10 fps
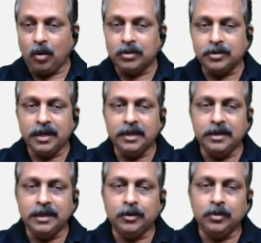oxide
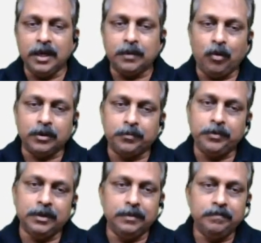into the
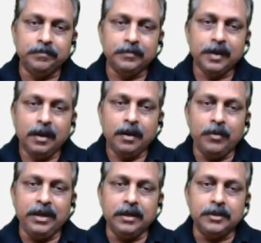atmosphere.
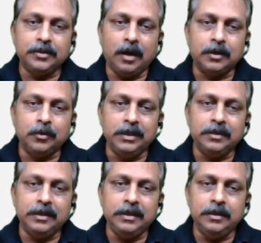We can start with
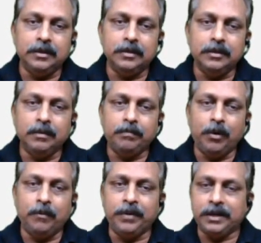E.
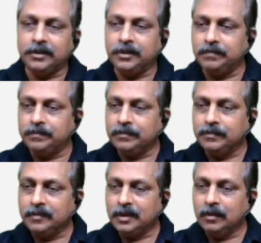Perfect.
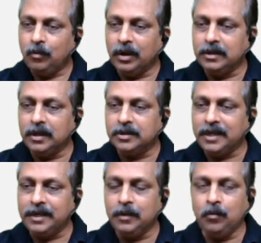What is the
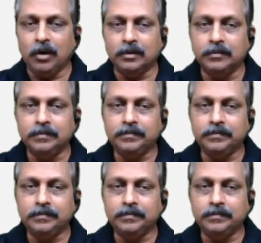second one?